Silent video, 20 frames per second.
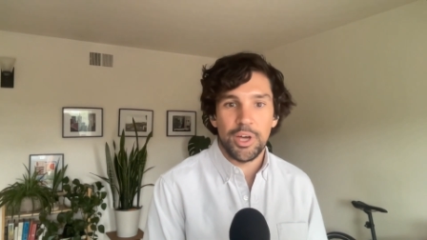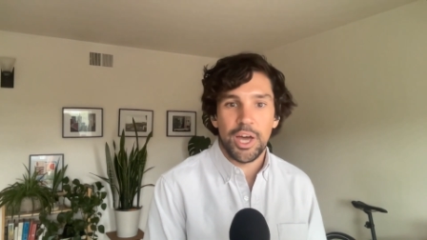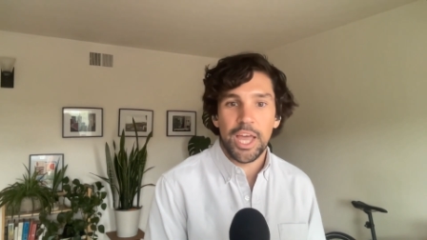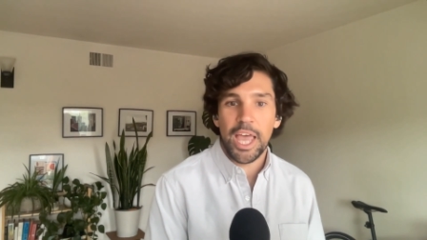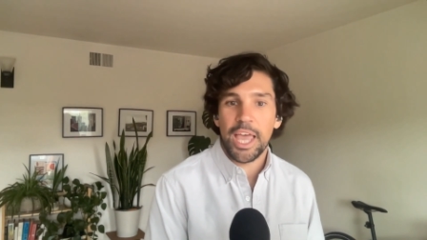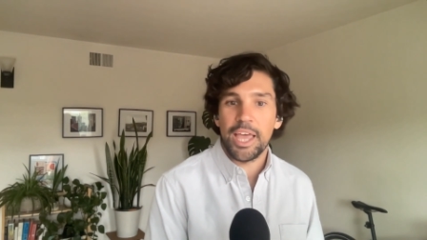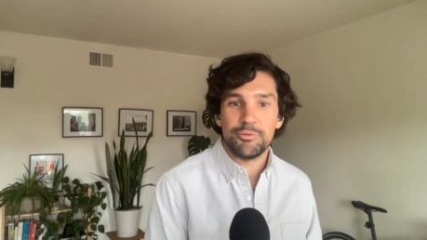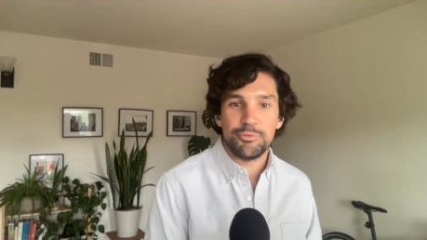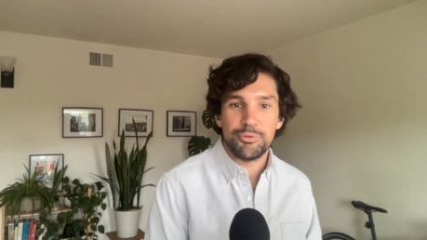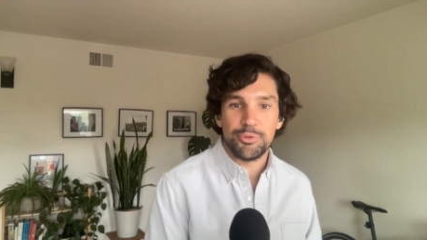a
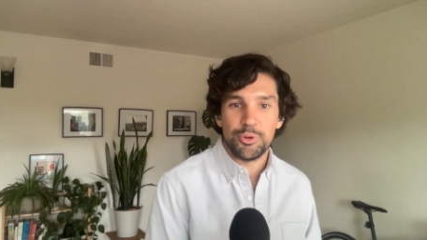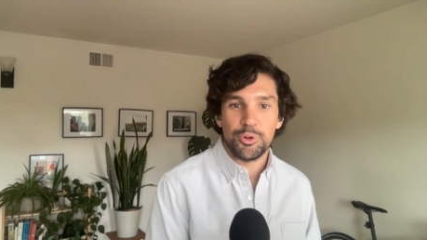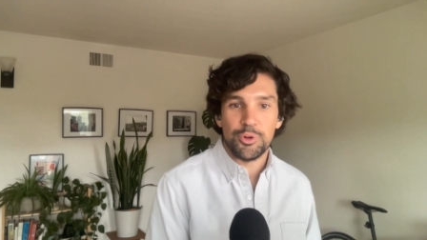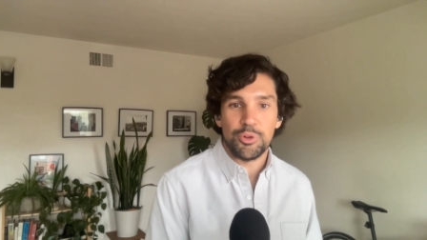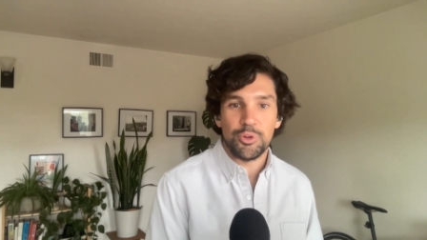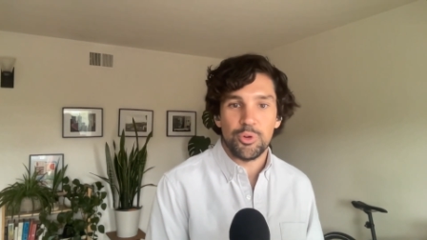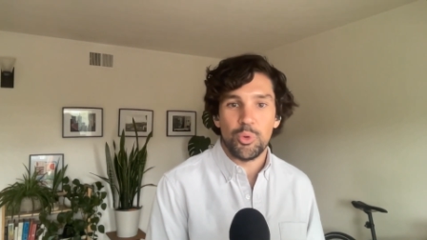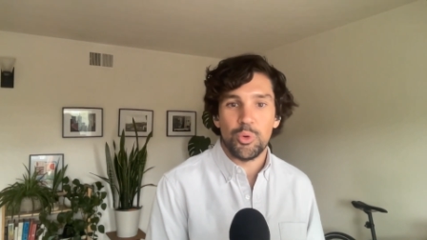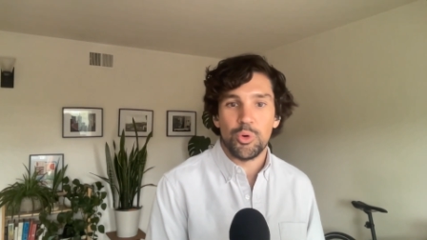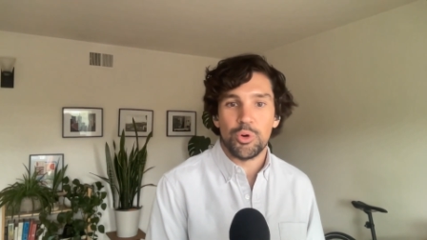
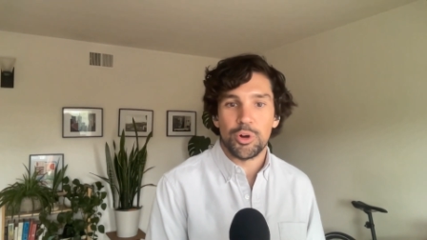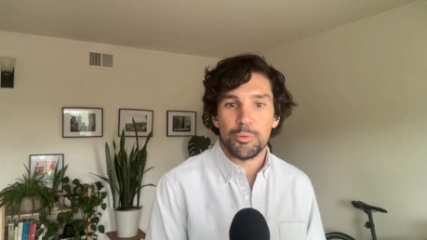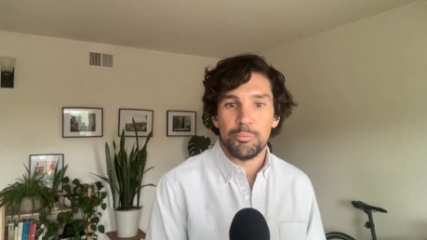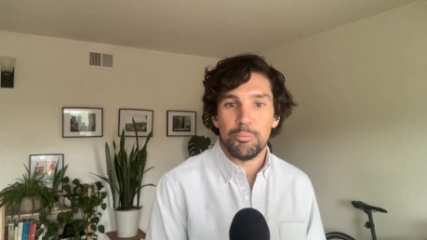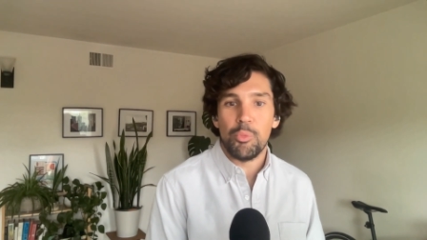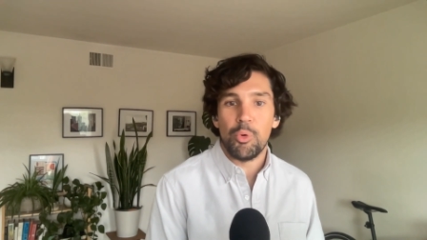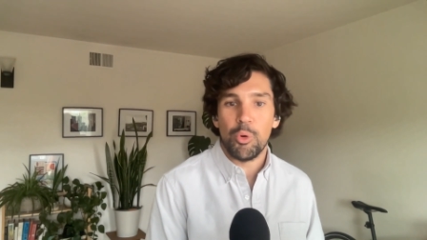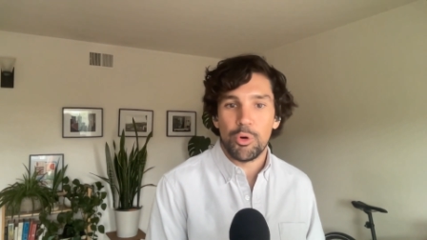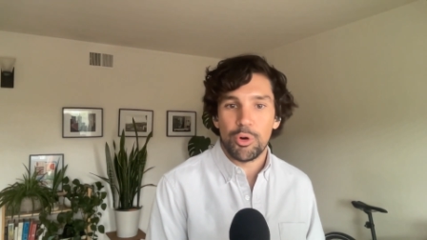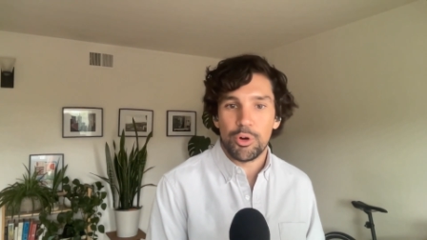handful or
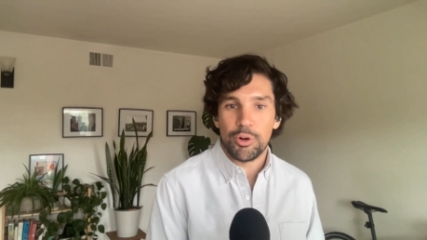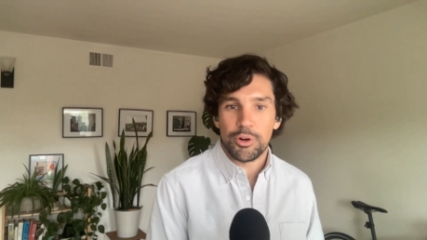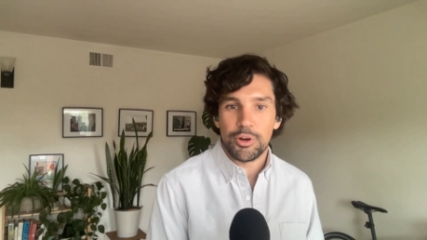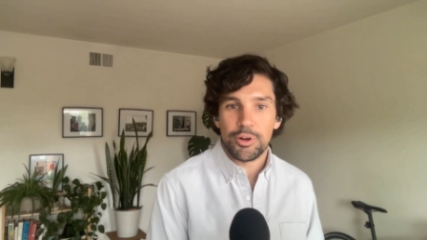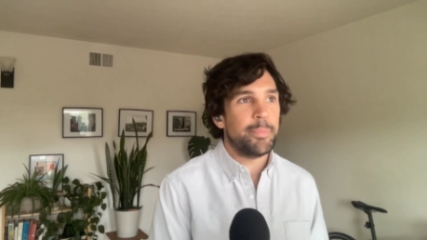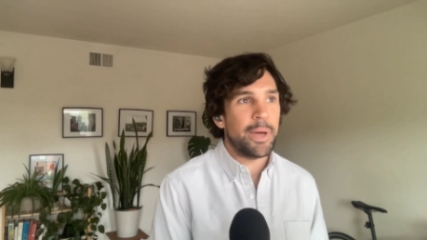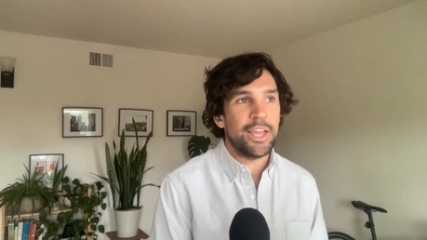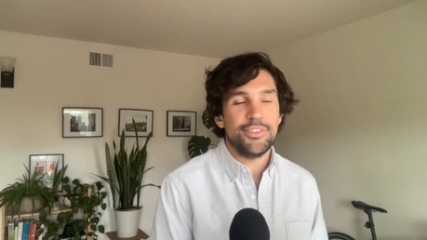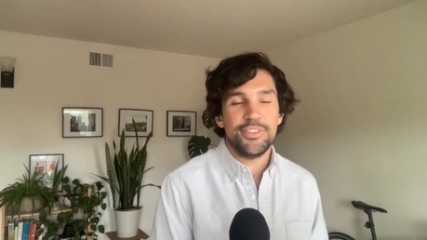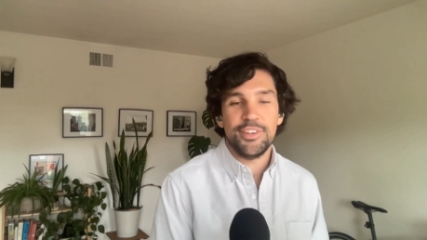more
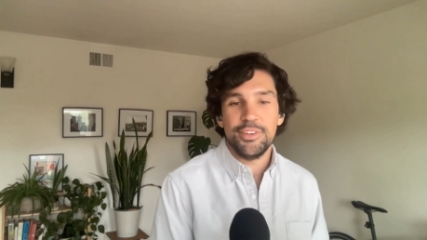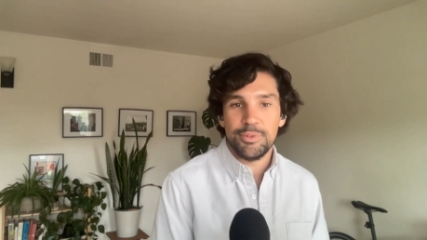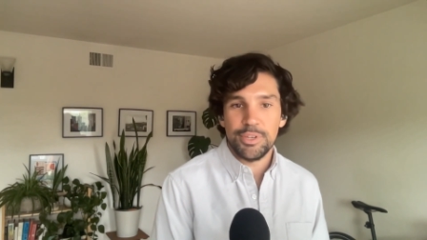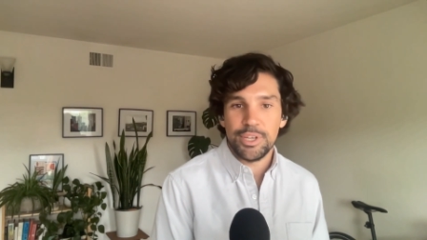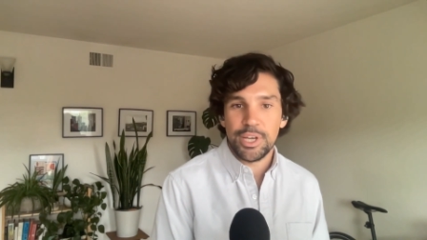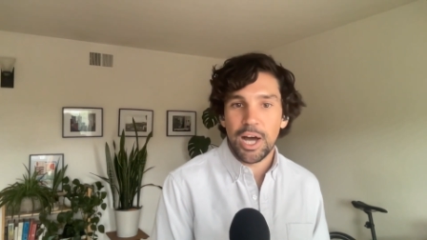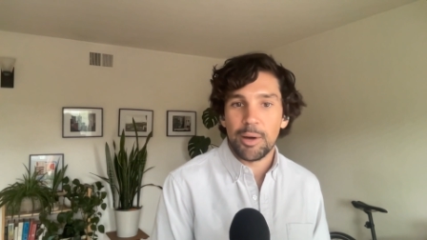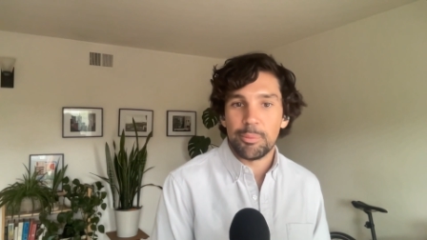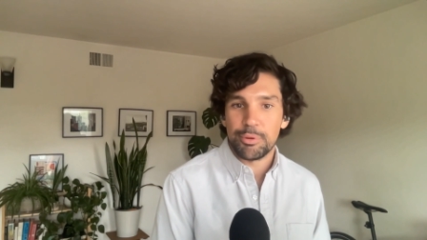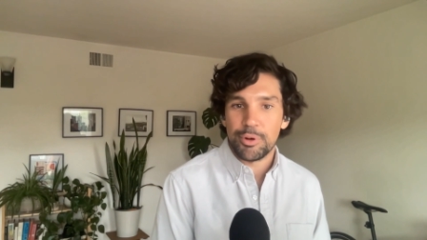pay
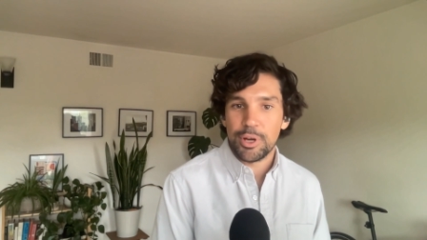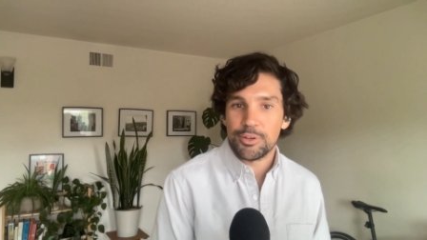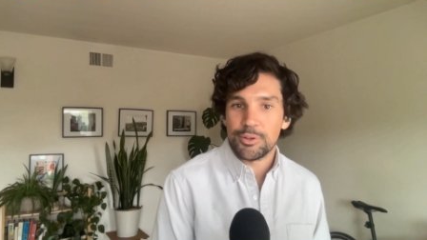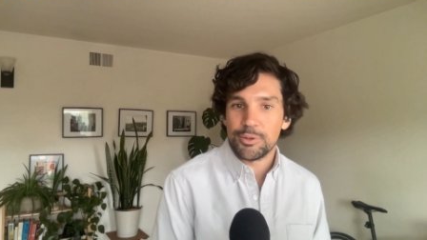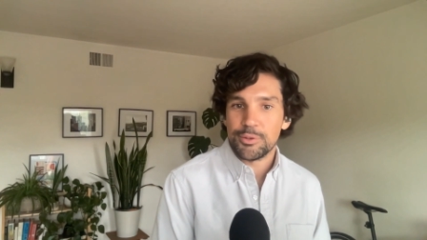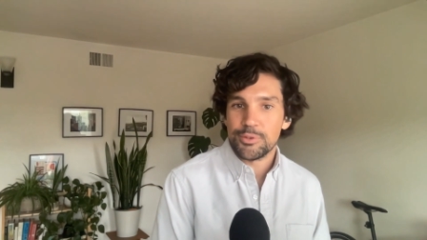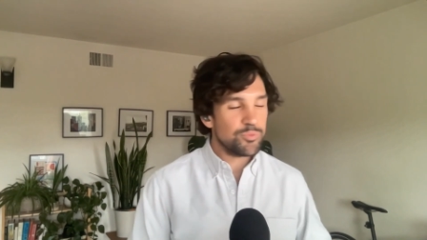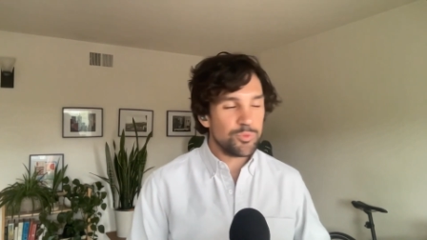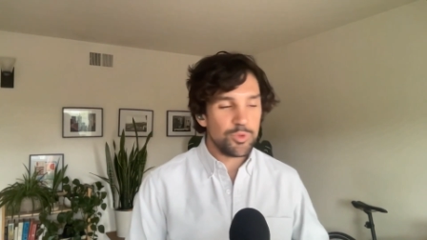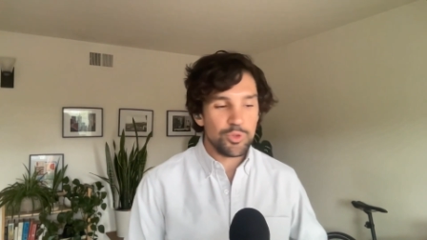TV
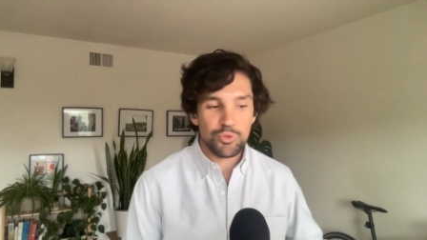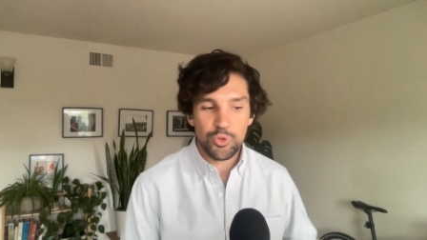operators